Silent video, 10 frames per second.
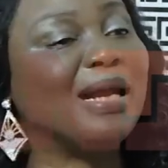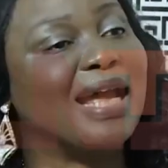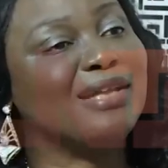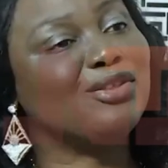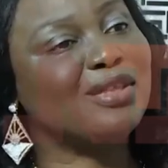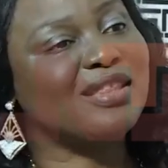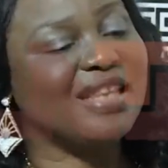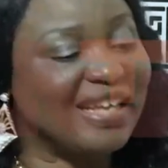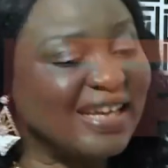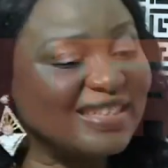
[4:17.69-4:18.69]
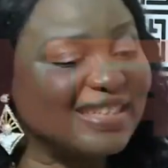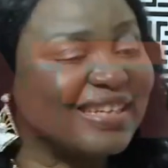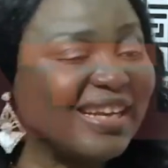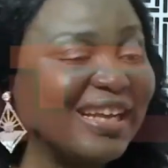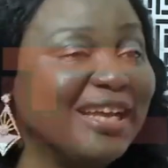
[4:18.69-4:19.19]
And I think
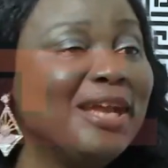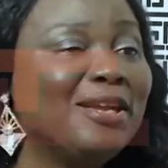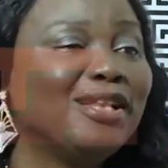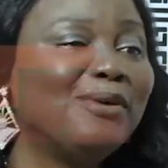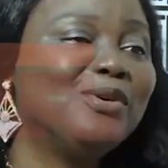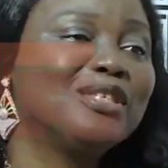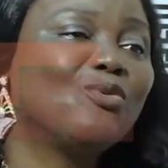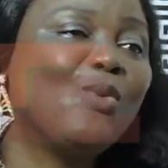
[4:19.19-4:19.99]
exactly that was